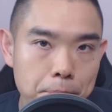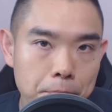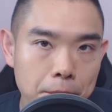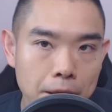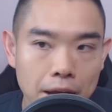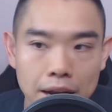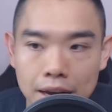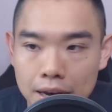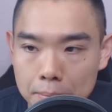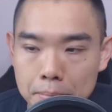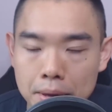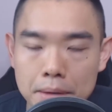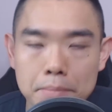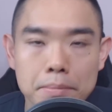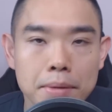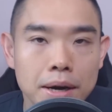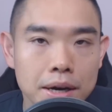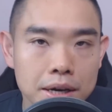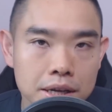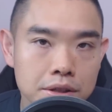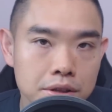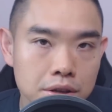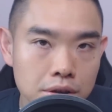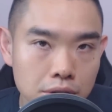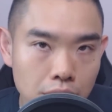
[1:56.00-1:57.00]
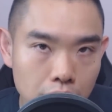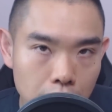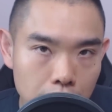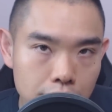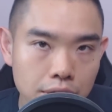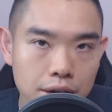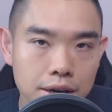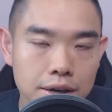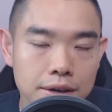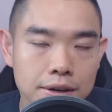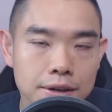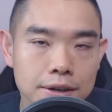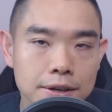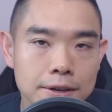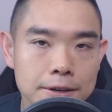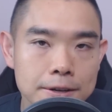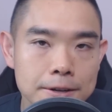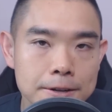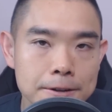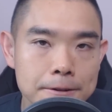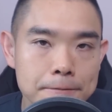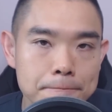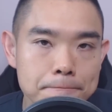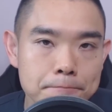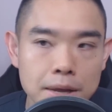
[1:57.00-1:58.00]
And they make money in the long run.
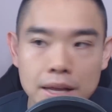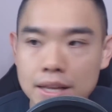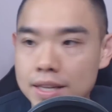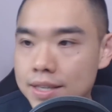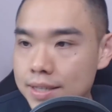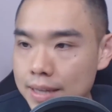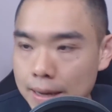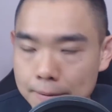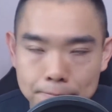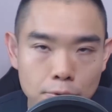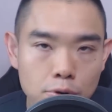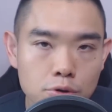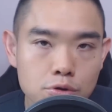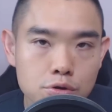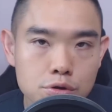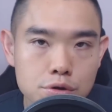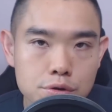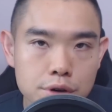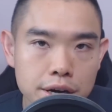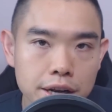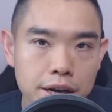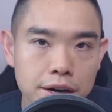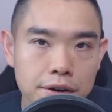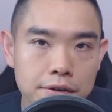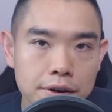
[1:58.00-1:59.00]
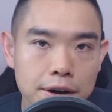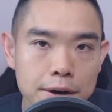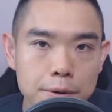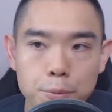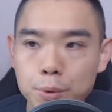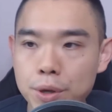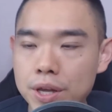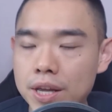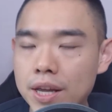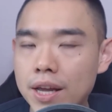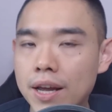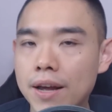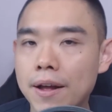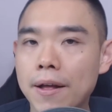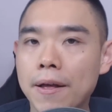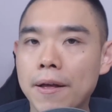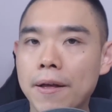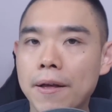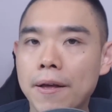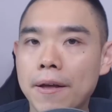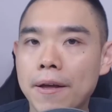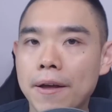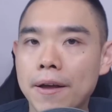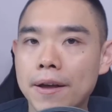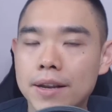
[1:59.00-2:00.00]
And same for trading, right?
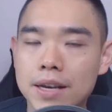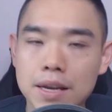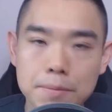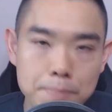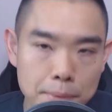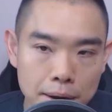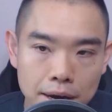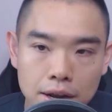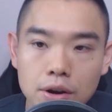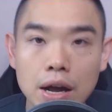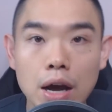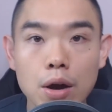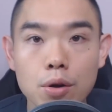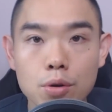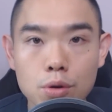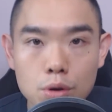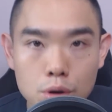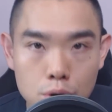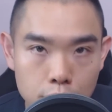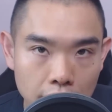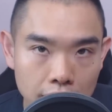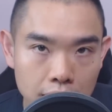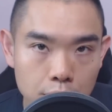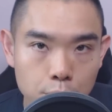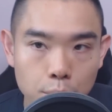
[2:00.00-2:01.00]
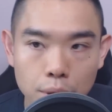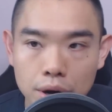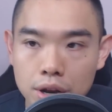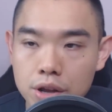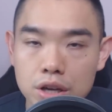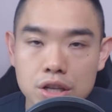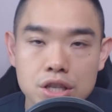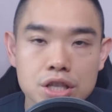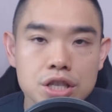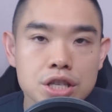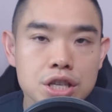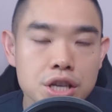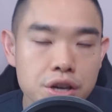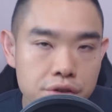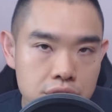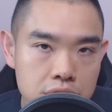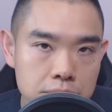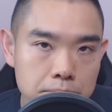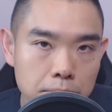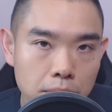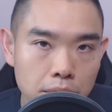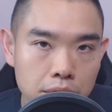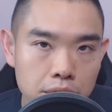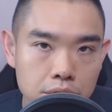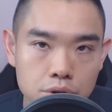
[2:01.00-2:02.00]
Depending on how you look at it, whether you're serious
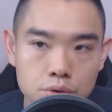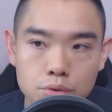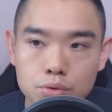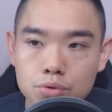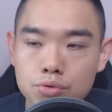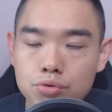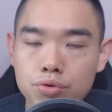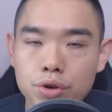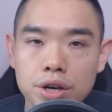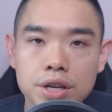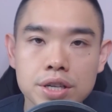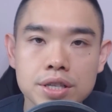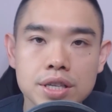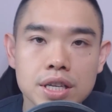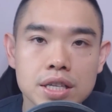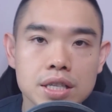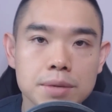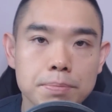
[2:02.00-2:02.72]
about it, do you treat this as a